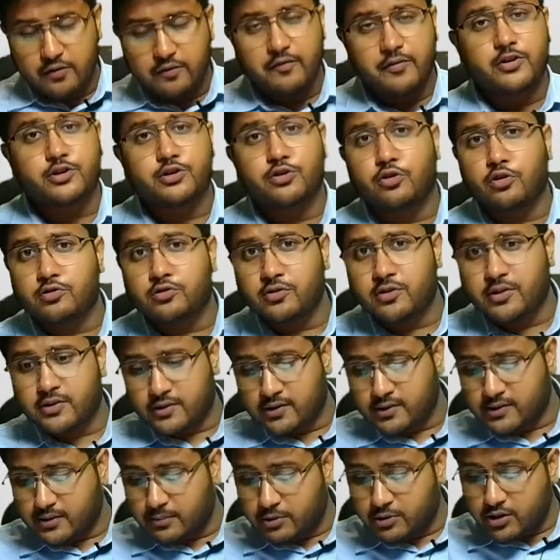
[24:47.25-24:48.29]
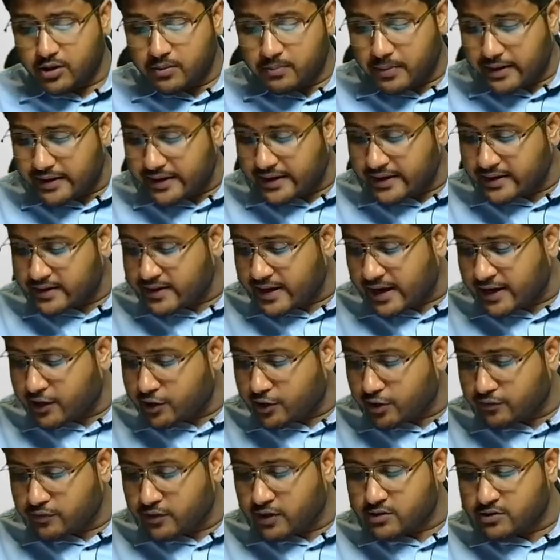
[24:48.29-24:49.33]
We should also discuss about the
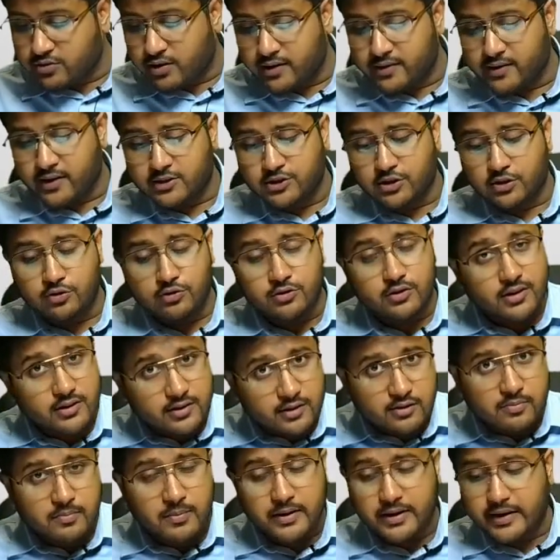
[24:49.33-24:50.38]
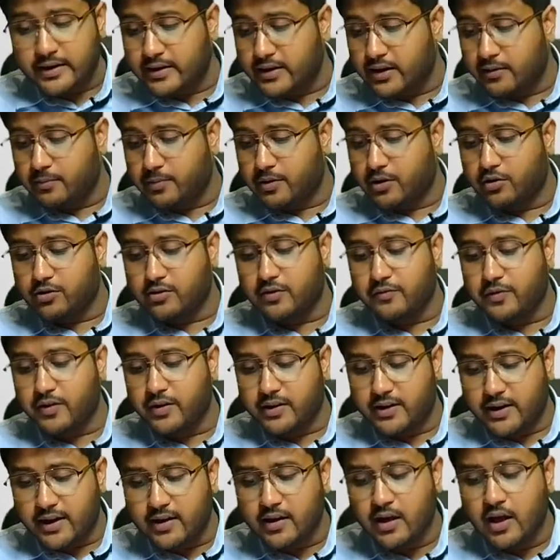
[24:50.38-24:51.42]
materiality of this transaction. So this is material because if we
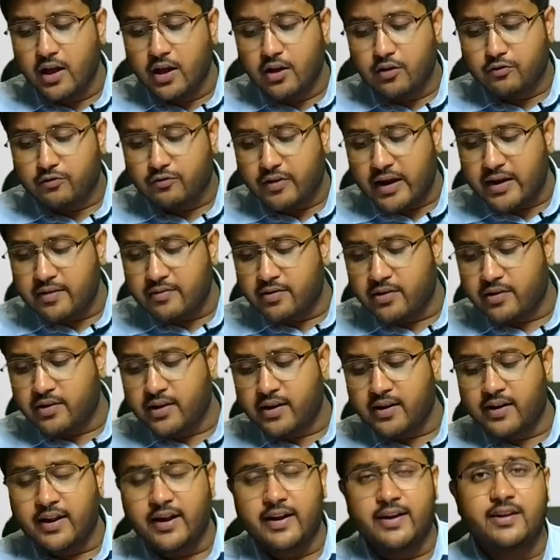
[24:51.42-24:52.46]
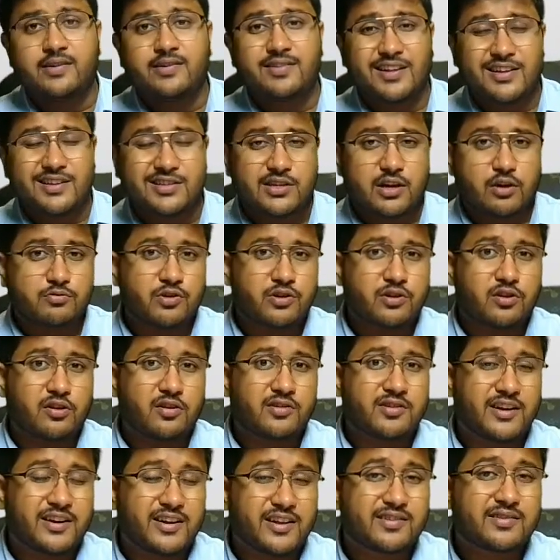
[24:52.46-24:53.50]
take
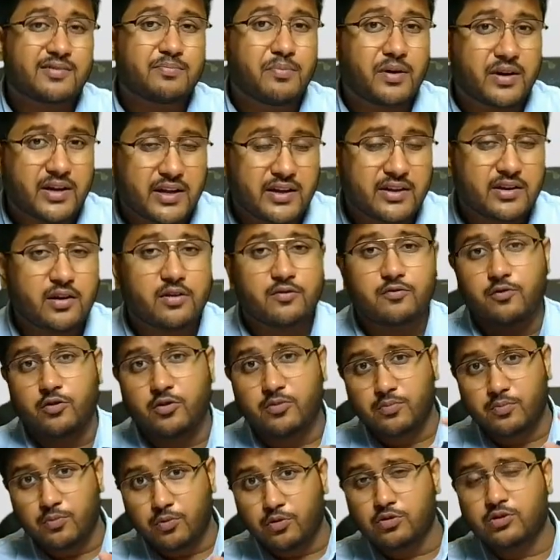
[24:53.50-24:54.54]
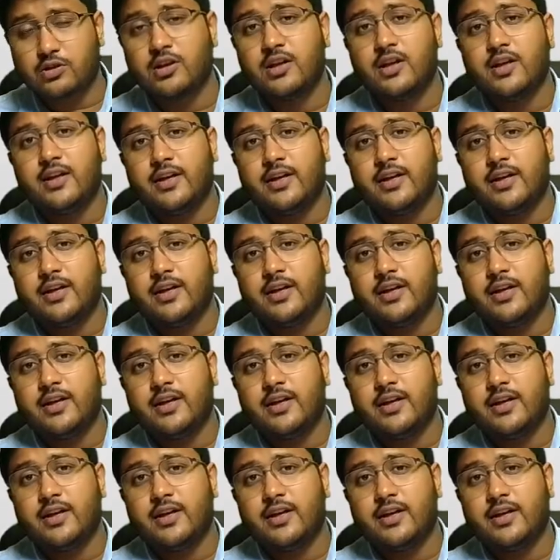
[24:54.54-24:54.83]
$586,000, it is material for both